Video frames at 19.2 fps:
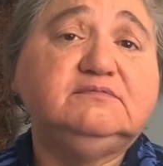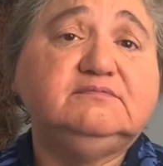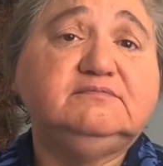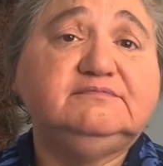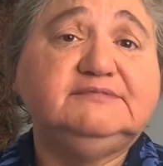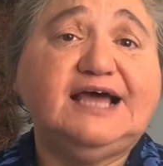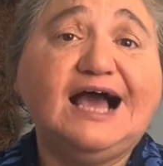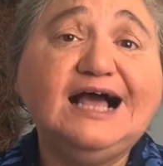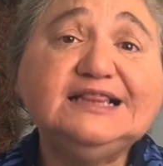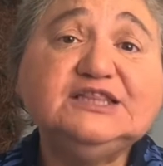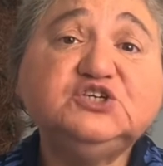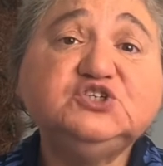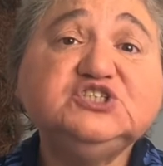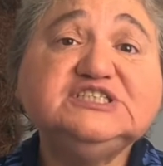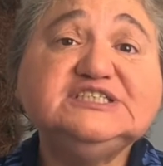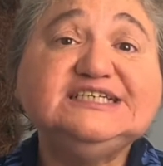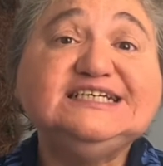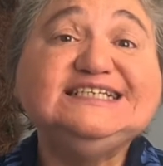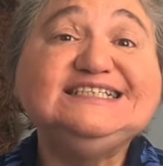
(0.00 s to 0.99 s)

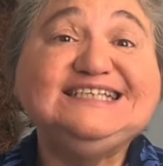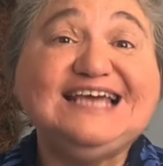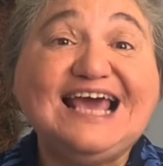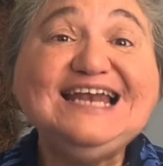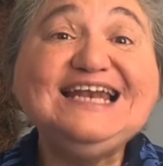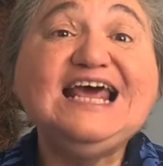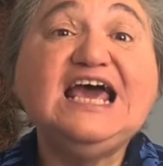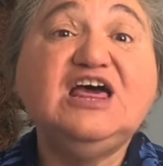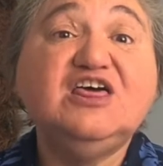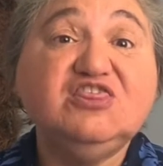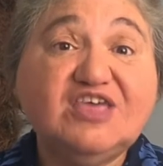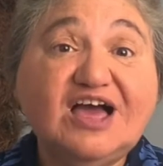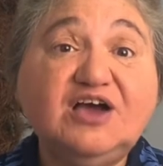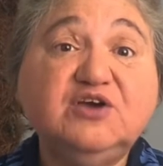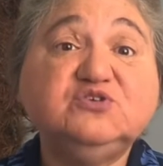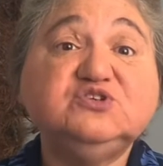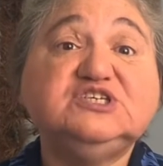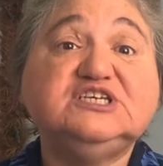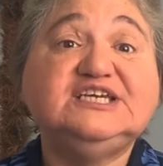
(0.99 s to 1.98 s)
dollars
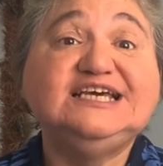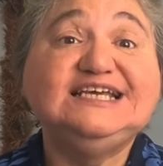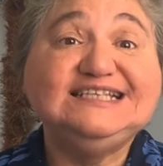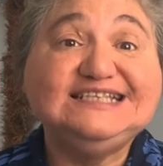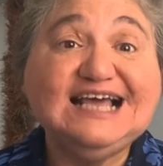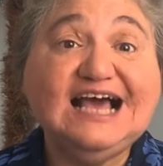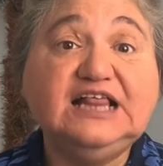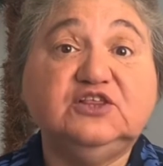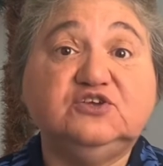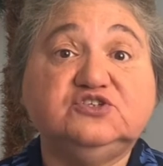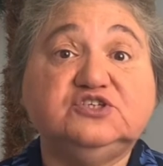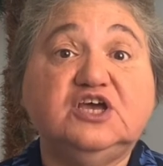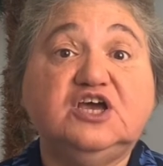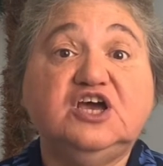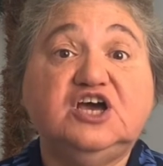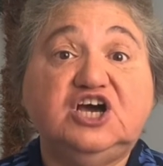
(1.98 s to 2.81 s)
$10,000.